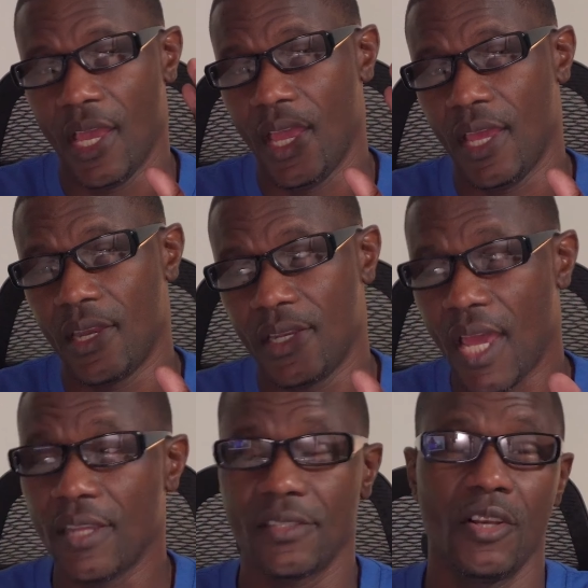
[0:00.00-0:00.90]
And
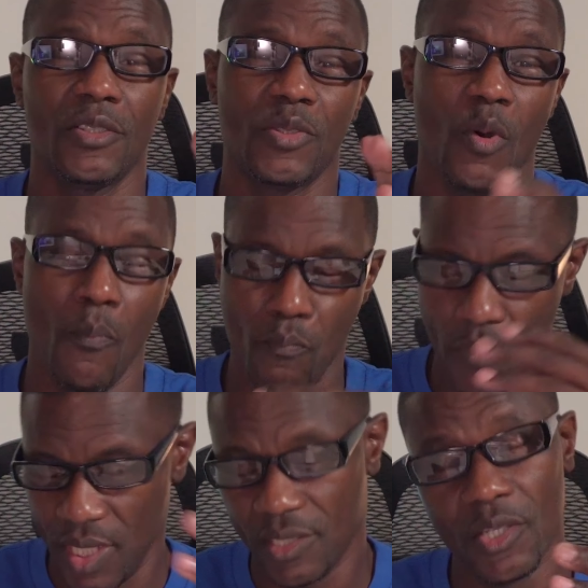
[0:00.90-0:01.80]
that is also a
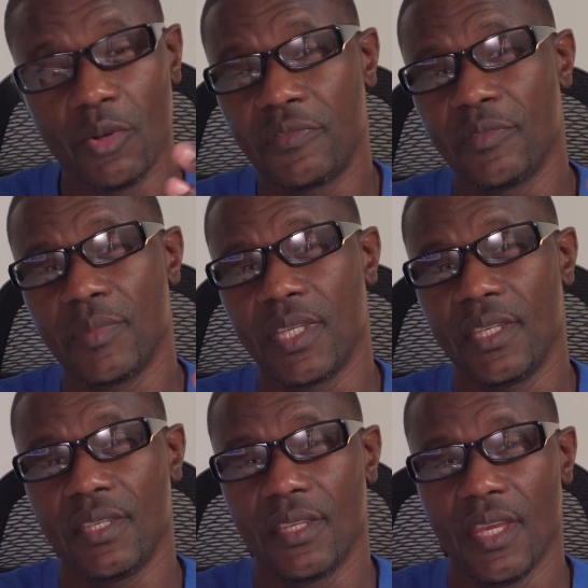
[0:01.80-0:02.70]
big no for
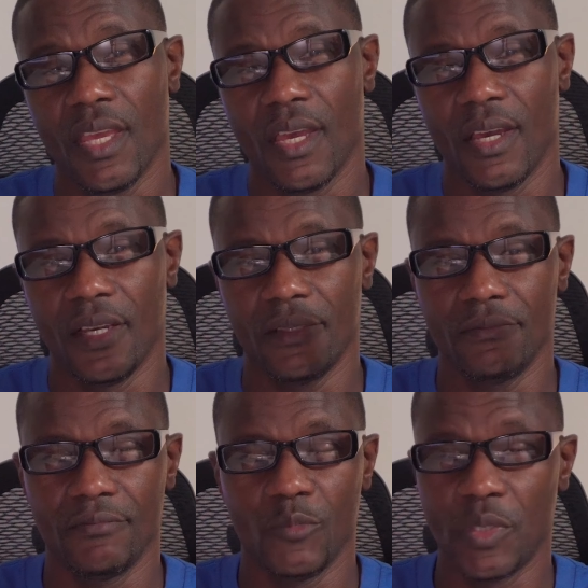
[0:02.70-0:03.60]
me,
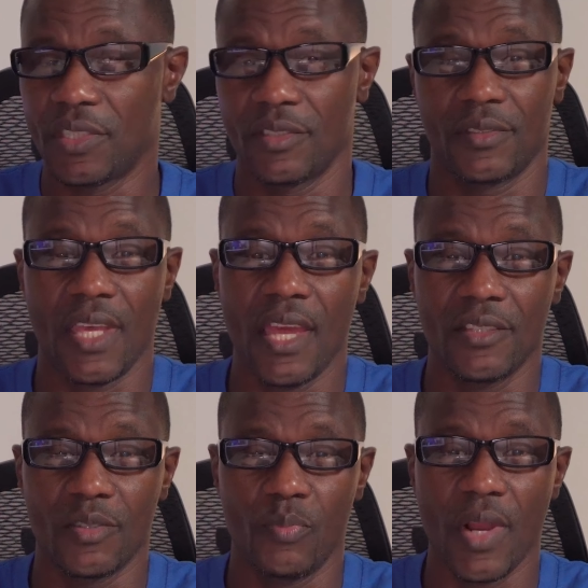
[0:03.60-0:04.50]
which is kind of
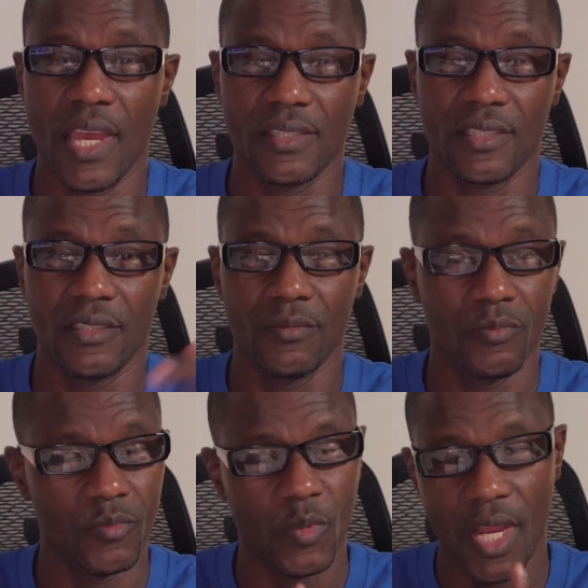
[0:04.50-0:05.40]

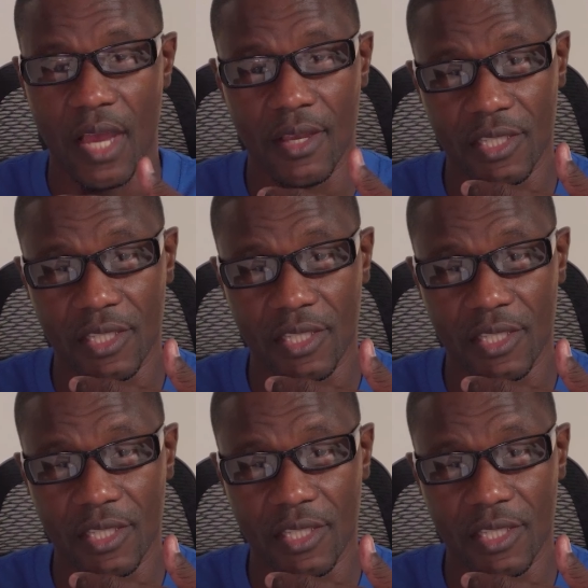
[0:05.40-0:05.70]
surprising with how